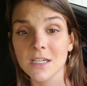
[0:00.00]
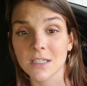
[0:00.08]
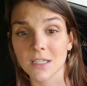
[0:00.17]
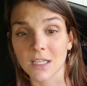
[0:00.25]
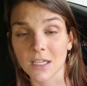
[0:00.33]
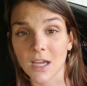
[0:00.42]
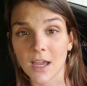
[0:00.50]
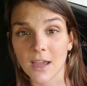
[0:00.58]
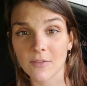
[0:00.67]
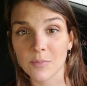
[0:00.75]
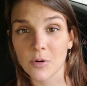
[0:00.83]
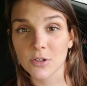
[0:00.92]
like, I
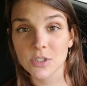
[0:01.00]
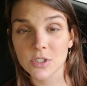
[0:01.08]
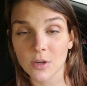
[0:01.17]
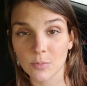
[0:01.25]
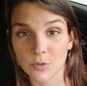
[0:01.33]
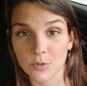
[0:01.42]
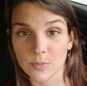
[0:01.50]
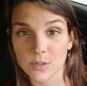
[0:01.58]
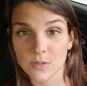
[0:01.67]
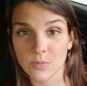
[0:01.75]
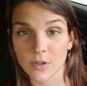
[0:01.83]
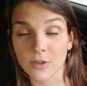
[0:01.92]
have porn star
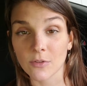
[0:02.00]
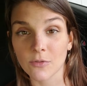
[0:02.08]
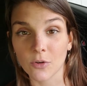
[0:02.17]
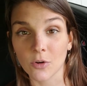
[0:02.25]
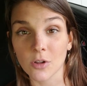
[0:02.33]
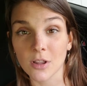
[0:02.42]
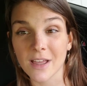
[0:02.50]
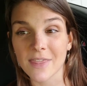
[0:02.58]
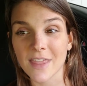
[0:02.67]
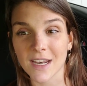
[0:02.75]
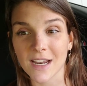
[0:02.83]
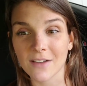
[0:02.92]
boobs when they're full, and
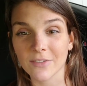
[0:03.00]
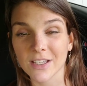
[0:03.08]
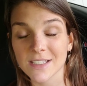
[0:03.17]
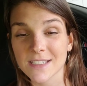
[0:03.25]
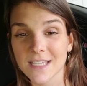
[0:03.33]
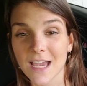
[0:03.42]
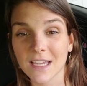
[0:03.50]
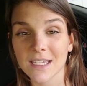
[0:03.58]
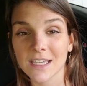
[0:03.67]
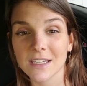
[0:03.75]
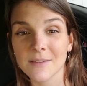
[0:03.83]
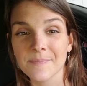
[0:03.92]
then I have like
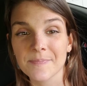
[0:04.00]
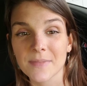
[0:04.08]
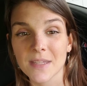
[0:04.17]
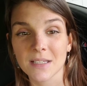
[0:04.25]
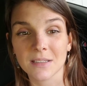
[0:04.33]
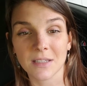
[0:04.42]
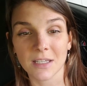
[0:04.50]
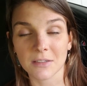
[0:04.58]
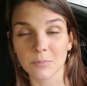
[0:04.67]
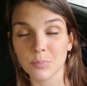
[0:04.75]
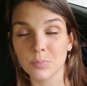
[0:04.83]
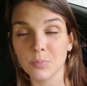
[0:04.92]
saggy, like
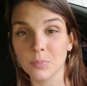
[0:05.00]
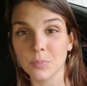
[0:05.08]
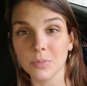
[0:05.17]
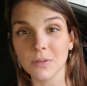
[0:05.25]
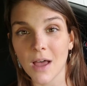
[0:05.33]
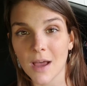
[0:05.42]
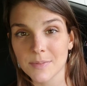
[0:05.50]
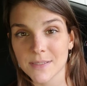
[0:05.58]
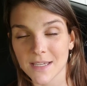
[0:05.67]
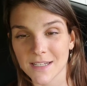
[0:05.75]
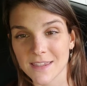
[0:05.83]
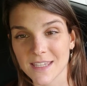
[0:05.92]

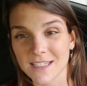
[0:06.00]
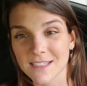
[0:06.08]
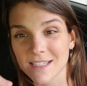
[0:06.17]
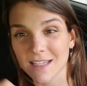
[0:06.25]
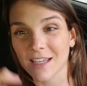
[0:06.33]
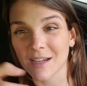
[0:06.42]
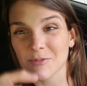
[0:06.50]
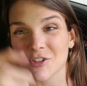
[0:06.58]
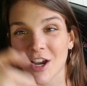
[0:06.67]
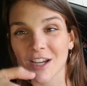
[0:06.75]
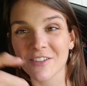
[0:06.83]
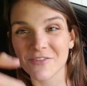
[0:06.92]
lopsided things that like I'm
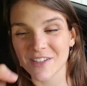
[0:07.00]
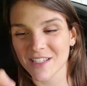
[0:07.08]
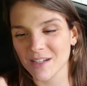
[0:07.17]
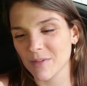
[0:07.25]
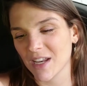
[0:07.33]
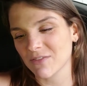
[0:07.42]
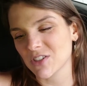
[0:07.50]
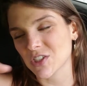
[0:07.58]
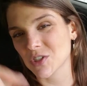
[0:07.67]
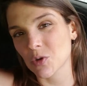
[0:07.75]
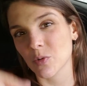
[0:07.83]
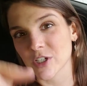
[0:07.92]
trying to feed him and I have to
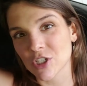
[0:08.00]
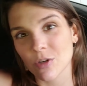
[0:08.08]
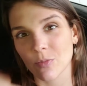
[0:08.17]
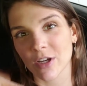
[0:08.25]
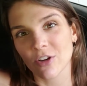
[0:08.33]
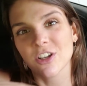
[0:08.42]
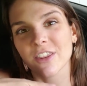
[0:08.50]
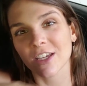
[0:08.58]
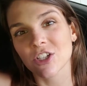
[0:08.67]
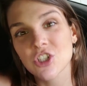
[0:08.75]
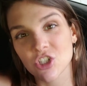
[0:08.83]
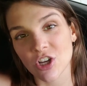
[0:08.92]
squish it weird and
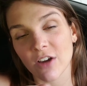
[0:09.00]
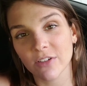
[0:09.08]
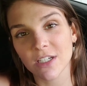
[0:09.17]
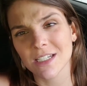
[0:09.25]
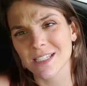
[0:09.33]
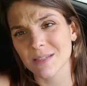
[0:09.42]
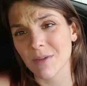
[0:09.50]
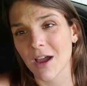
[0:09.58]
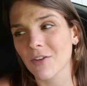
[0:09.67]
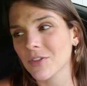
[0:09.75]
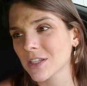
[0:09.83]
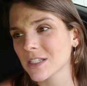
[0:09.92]
like shove it in his
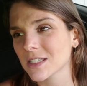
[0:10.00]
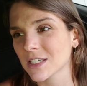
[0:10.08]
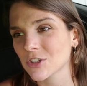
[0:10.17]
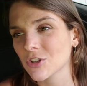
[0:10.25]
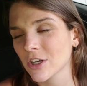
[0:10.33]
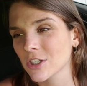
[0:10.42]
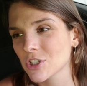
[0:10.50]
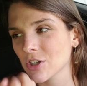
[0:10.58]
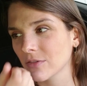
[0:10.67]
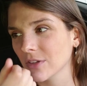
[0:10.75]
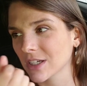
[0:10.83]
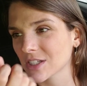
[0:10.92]
mouth, and it's like trying to
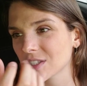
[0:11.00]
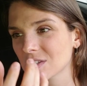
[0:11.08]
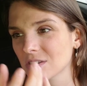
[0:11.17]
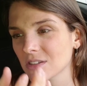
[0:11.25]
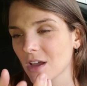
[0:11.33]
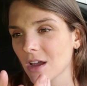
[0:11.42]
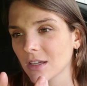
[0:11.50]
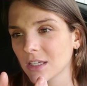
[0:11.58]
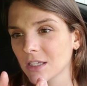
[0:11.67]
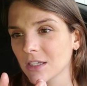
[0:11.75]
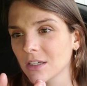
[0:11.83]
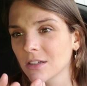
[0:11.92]
shove like a
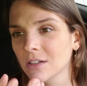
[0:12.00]
soggy